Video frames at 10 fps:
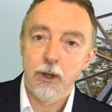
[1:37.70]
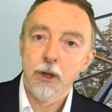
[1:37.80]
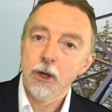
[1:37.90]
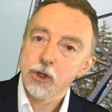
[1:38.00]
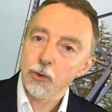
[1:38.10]

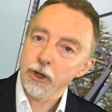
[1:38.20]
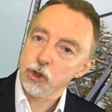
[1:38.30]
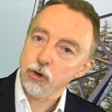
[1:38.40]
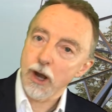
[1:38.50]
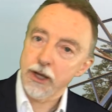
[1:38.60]
So what I
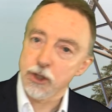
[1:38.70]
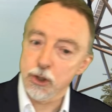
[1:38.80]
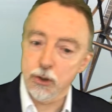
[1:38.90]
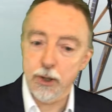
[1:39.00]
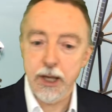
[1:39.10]
try and
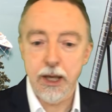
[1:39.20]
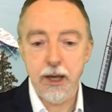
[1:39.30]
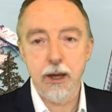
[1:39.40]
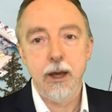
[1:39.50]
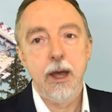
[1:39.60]
do here
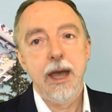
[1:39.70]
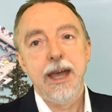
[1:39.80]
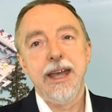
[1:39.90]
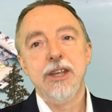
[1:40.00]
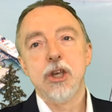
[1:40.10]

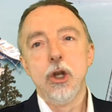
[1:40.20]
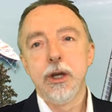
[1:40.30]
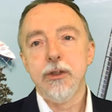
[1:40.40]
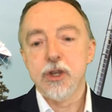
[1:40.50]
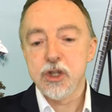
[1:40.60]
is look
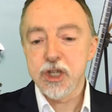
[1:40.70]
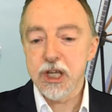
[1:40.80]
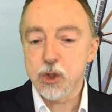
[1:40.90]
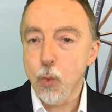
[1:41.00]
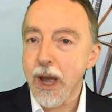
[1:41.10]
at the
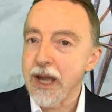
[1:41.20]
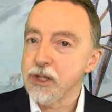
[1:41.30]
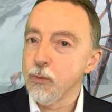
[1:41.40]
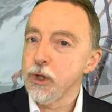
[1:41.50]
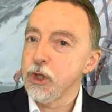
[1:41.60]
6 ways
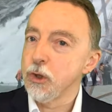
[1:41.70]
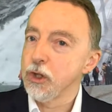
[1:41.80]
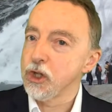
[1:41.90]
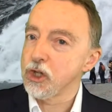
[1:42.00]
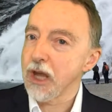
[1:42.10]
in which you can
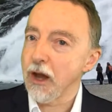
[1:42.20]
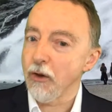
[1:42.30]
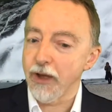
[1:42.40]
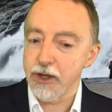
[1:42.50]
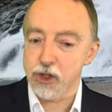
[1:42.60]
sell
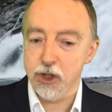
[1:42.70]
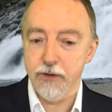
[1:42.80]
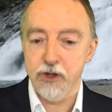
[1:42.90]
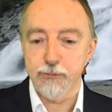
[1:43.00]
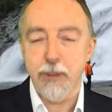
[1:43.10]
that
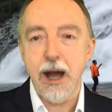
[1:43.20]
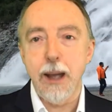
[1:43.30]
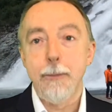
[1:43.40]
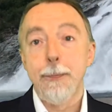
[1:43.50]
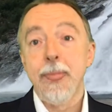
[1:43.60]
service by
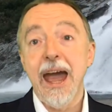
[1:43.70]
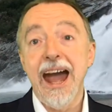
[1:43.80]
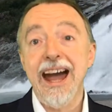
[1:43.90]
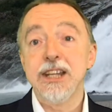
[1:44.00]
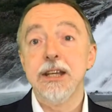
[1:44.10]

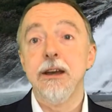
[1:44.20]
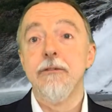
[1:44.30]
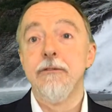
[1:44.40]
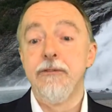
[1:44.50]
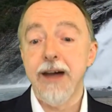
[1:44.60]
adding
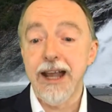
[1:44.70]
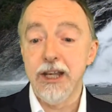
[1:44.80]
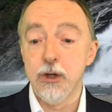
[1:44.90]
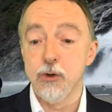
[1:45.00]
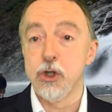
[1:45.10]

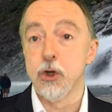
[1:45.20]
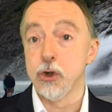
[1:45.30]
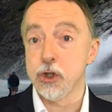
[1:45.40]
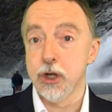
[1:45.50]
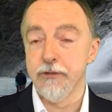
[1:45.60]
value to your
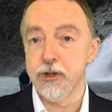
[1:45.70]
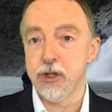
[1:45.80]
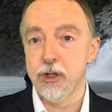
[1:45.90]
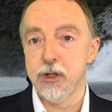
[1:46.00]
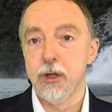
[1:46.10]
services.